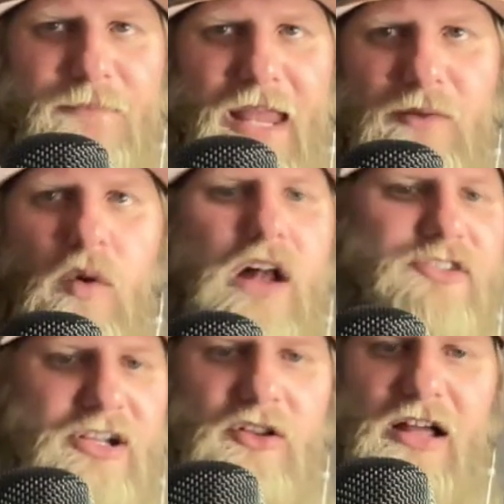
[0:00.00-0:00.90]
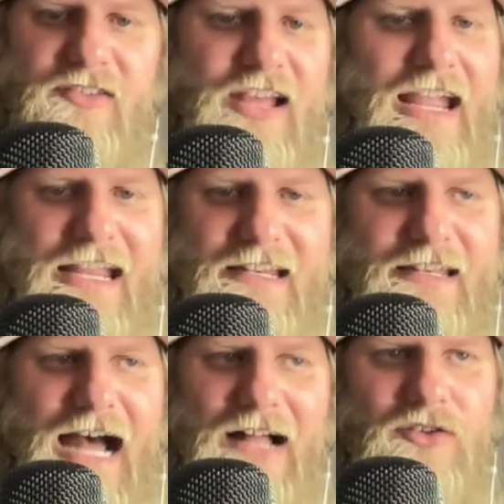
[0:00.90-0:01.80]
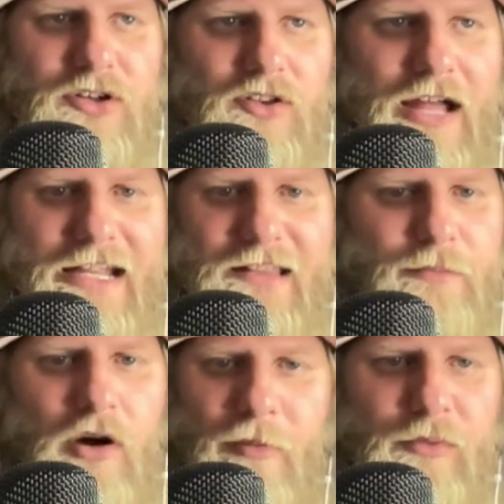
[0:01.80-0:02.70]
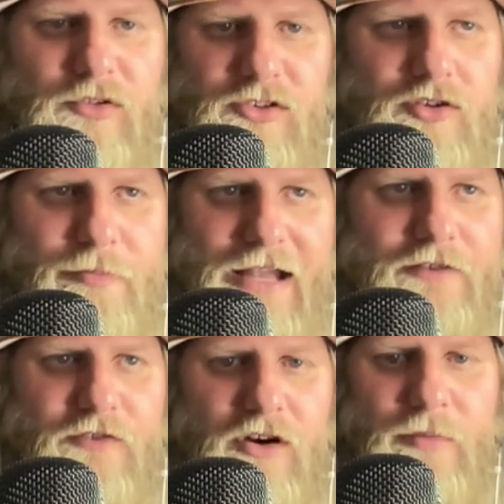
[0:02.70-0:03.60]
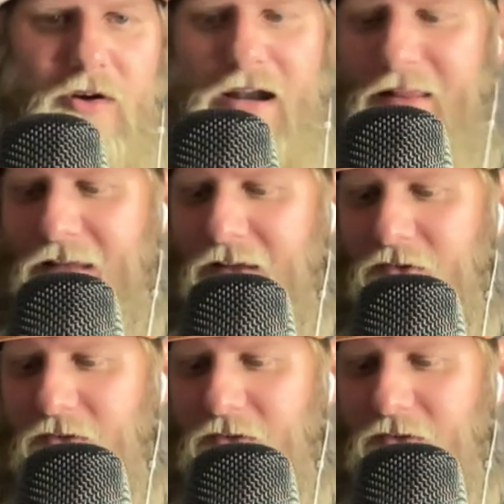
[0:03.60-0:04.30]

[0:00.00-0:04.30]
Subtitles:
And watching Colase, he did not look like the moment was too big for him or anything.